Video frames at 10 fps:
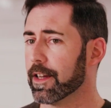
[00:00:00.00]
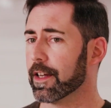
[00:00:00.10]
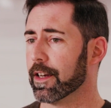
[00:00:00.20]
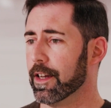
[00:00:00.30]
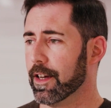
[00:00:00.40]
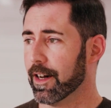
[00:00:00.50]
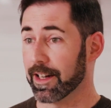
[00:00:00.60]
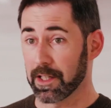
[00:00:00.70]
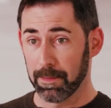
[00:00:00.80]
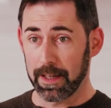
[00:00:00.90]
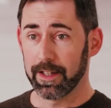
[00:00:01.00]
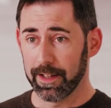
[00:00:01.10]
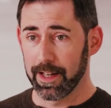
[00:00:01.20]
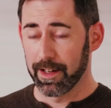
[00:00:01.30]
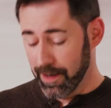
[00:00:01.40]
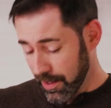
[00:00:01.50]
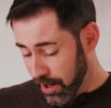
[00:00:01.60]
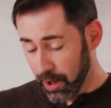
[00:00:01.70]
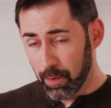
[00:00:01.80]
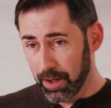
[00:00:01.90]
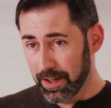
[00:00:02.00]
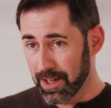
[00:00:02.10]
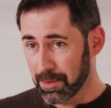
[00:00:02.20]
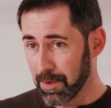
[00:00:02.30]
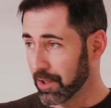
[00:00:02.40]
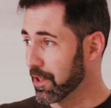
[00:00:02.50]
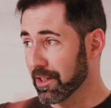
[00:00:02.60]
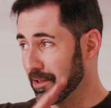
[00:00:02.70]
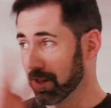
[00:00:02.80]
it unexpectedly in a nice high quality expression, it's